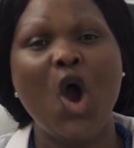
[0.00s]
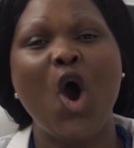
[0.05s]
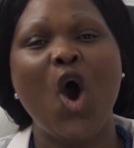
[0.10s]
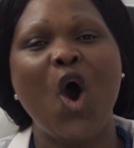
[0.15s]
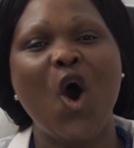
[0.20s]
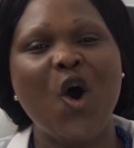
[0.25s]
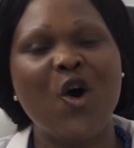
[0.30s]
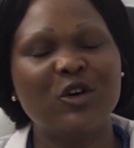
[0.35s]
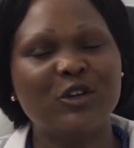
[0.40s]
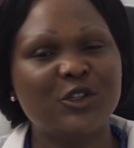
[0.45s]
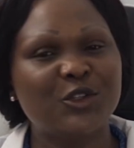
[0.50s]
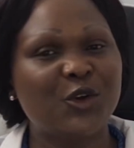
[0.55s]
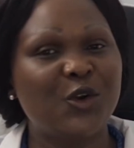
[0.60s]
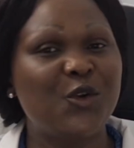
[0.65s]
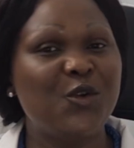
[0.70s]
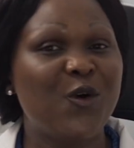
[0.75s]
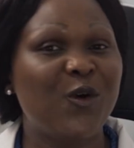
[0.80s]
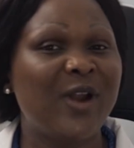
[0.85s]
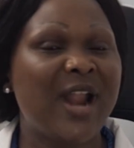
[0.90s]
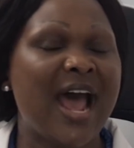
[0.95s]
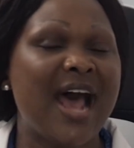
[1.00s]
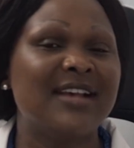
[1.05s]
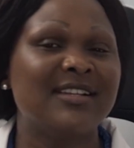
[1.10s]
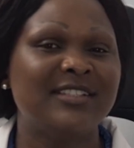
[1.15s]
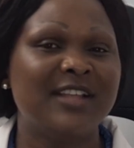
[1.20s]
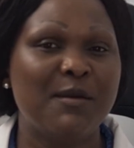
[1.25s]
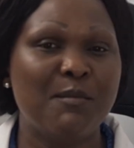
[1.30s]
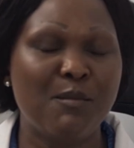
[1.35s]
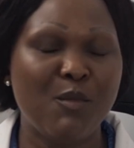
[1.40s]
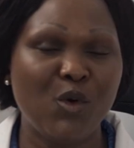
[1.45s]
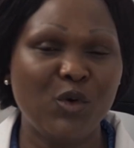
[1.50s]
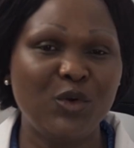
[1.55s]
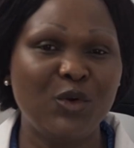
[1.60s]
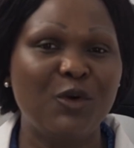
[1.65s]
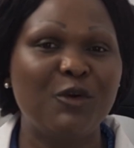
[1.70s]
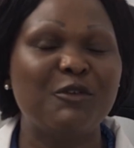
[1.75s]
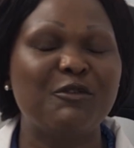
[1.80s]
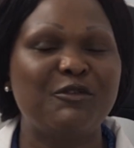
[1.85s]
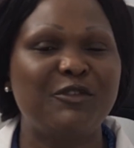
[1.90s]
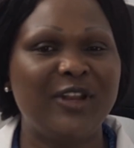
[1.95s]
also known as the
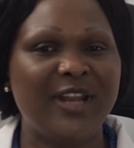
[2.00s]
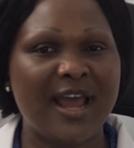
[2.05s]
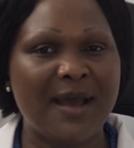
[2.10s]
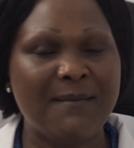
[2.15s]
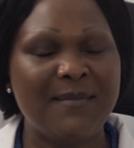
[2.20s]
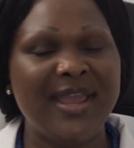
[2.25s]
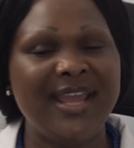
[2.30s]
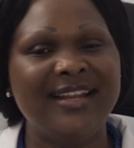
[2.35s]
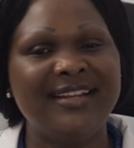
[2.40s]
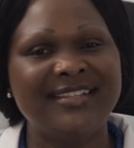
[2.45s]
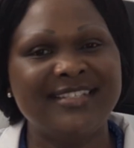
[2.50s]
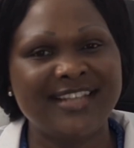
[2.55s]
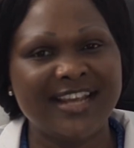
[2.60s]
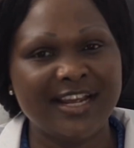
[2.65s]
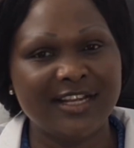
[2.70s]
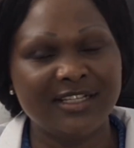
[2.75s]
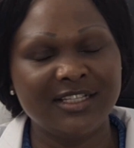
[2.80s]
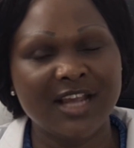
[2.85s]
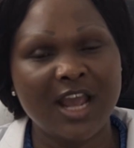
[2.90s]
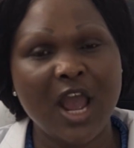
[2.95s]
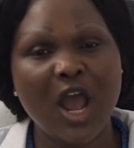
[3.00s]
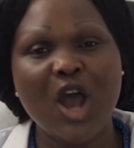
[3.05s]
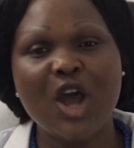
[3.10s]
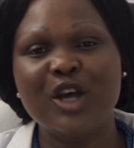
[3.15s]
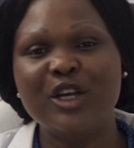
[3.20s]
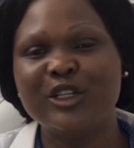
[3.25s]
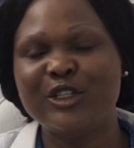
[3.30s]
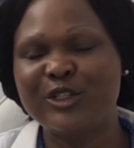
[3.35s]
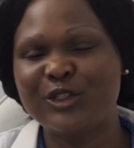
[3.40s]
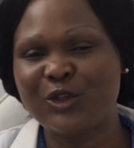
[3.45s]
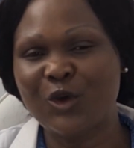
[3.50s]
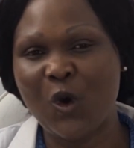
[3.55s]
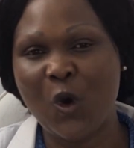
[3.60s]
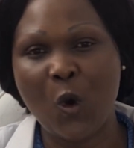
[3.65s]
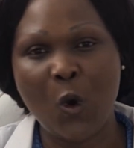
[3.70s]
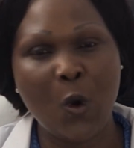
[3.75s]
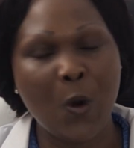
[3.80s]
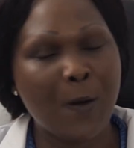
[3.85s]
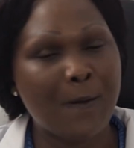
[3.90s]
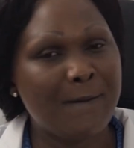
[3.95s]
monofilament test.
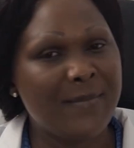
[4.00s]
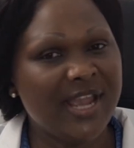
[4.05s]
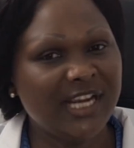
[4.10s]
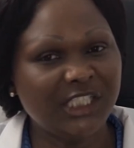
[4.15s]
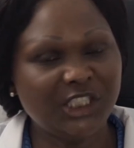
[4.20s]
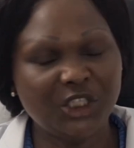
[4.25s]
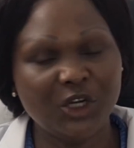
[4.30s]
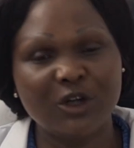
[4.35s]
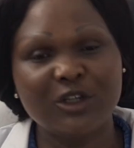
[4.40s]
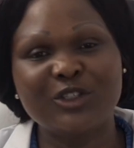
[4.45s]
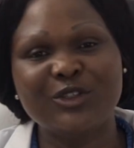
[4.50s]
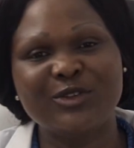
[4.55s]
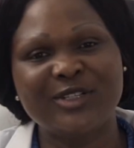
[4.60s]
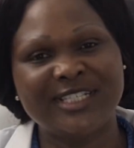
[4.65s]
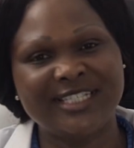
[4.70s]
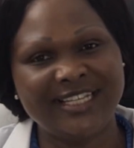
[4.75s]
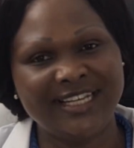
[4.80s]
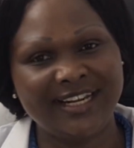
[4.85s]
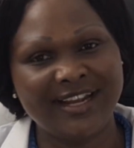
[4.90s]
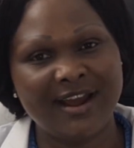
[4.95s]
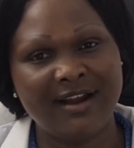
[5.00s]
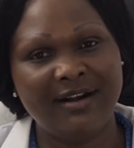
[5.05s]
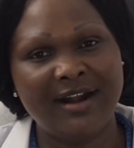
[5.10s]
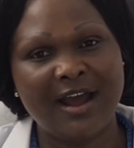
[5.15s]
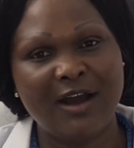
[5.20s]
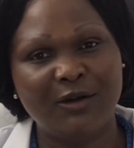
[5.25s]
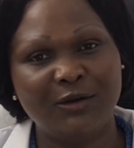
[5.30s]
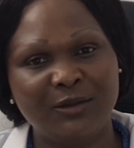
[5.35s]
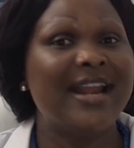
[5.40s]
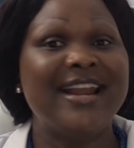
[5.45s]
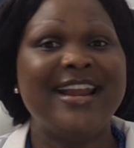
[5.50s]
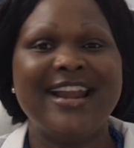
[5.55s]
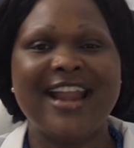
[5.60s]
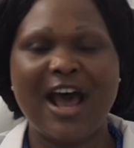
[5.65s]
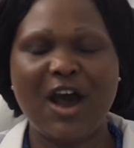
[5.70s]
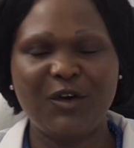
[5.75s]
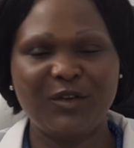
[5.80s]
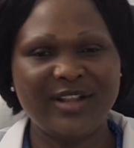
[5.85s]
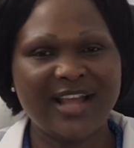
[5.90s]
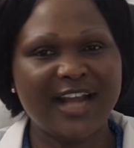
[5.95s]
So make sure to stick around.
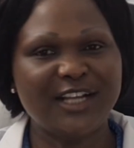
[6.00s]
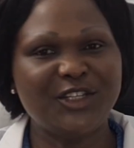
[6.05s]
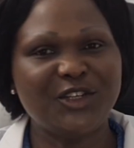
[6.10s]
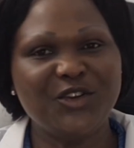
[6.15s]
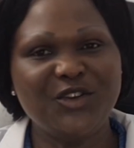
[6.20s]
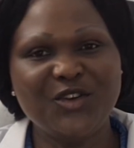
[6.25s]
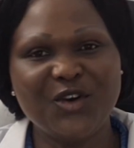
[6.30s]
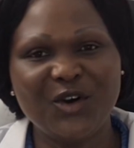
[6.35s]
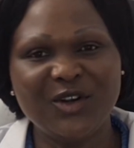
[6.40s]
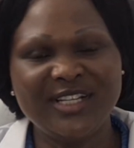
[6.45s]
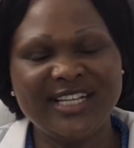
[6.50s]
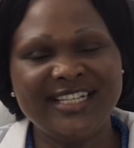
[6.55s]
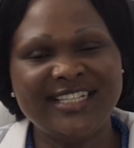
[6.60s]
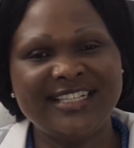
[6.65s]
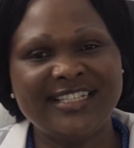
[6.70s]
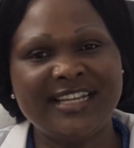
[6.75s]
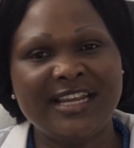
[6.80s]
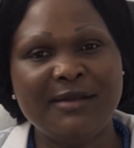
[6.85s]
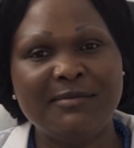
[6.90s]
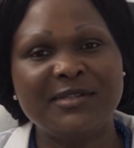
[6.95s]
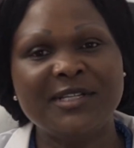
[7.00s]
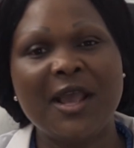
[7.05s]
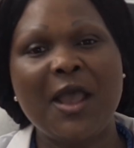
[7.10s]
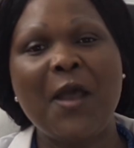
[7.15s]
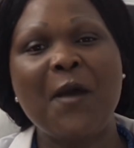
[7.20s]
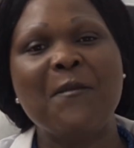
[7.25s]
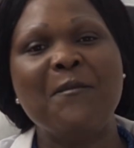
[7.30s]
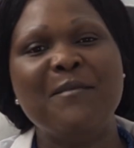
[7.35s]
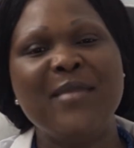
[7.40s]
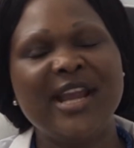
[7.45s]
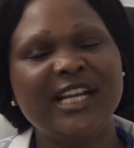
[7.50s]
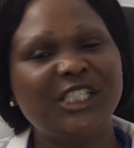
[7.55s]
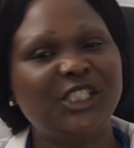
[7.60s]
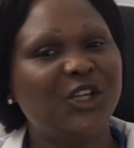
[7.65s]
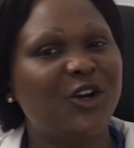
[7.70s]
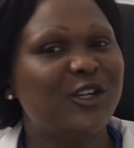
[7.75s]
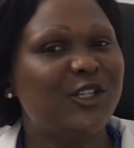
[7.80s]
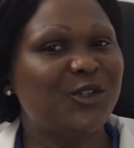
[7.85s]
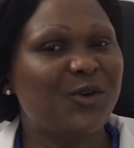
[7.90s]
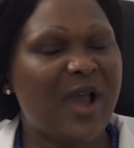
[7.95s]
Now that you know these tips, make
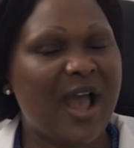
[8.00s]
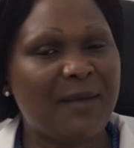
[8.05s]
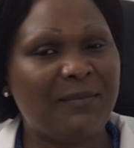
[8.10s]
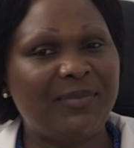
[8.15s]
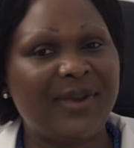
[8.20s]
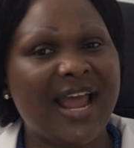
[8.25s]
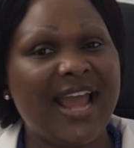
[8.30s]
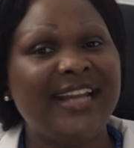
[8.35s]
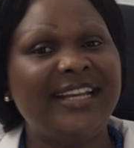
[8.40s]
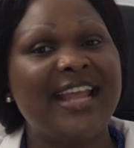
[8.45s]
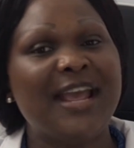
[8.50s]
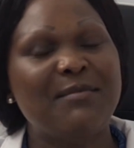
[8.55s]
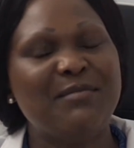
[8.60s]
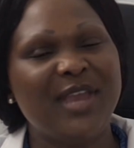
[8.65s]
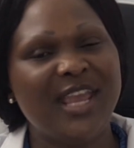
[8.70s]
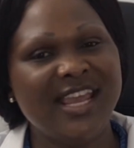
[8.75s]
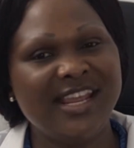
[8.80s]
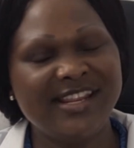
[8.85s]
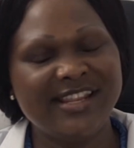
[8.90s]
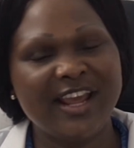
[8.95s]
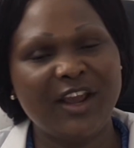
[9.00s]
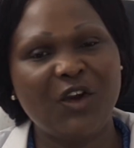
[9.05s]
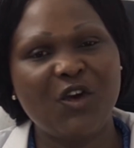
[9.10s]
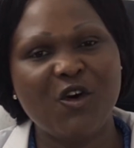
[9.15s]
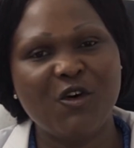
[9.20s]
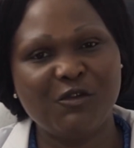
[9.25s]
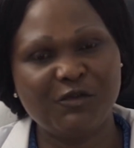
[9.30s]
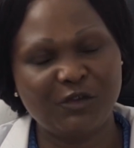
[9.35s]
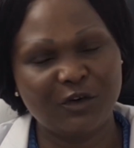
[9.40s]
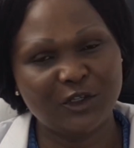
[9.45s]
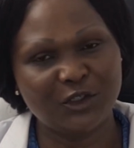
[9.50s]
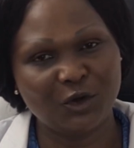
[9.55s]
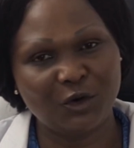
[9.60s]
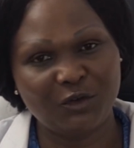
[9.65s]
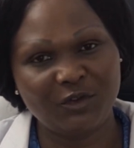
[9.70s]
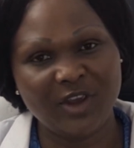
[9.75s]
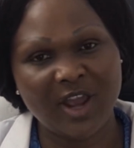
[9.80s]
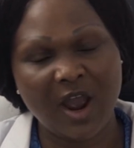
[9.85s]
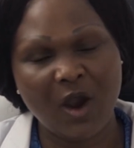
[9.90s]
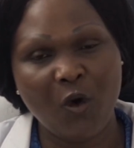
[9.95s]
sure to apply them in the comfort
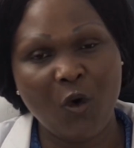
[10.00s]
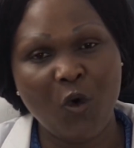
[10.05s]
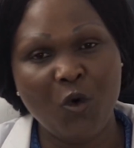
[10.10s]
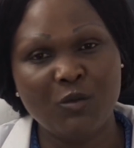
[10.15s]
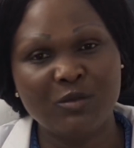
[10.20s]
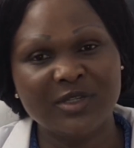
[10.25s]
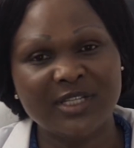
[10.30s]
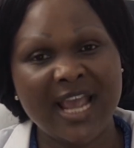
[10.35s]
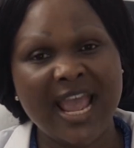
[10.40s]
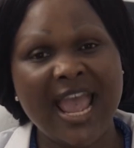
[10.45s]
of your homes.